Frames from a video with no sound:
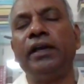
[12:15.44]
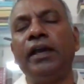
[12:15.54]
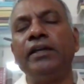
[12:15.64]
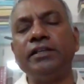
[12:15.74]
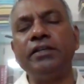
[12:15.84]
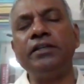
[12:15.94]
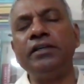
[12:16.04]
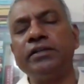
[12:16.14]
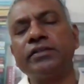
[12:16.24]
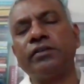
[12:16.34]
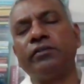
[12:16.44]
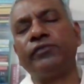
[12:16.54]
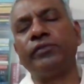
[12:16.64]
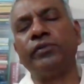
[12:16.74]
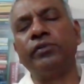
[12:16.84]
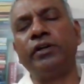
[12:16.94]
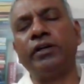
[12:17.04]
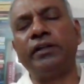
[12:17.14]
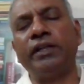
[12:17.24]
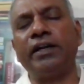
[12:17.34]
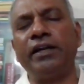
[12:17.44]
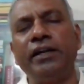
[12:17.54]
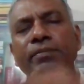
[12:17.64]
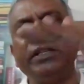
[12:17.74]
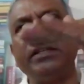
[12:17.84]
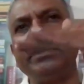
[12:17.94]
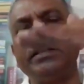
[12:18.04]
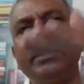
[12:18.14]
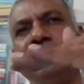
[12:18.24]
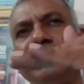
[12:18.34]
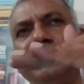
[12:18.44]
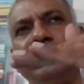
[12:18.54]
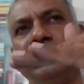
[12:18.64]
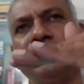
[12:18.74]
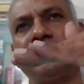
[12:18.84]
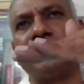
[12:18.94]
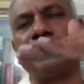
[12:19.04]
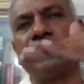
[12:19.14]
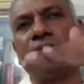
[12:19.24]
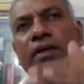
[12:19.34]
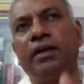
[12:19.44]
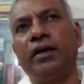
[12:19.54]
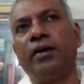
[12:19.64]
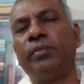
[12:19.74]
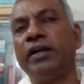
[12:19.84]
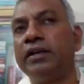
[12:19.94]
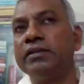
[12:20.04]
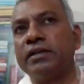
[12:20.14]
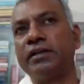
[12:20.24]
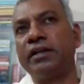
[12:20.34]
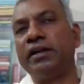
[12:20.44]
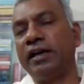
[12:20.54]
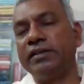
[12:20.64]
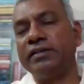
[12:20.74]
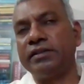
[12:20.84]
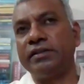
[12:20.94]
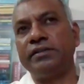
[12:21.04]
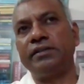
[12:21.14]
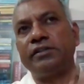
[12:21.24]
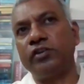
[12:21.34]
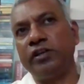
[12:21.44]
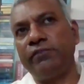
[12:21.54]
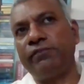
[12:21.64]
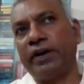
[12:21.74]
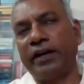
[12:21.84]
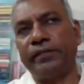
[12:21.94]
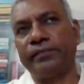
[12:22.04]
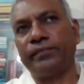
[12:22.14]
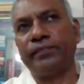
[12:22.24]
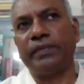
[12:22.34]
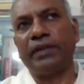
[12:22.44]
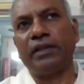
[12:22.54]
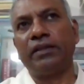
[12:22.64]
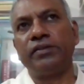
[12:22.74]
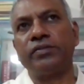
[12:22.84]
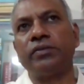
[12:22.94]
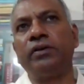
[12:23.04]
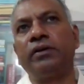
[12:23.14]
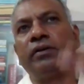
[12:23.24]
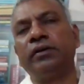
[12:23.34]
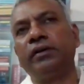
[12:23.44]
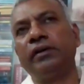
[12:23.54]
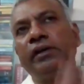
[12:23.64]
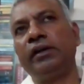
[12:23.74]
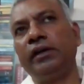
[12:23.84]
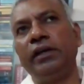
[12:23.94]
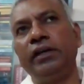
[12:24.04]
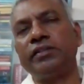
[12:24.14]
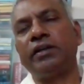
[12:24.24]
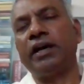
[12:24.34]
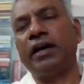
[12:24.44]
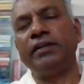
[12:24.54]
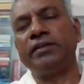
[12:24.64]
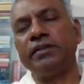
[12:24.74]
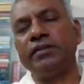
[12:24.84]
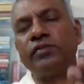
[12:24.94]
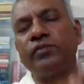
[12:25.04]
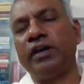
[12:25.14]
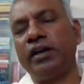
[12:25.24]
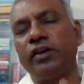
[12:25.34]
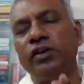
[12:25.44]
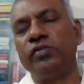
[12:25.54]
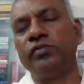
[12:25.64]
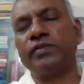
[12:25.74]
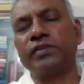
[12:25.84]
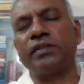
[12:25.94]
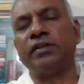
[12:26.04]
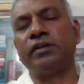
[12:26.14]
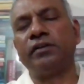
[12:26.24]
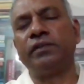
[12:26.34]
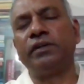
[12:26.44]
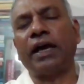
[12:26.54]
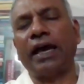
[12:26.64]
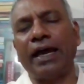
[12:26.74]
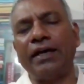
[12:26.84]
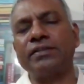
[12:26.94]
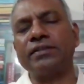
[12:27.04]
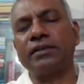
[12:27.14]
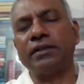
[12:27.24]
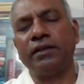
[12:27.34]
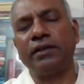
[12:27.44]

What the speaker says: 18 years of old. That limit is 18 years. But in certain dioceses, it's 25. So each diocese where you serve has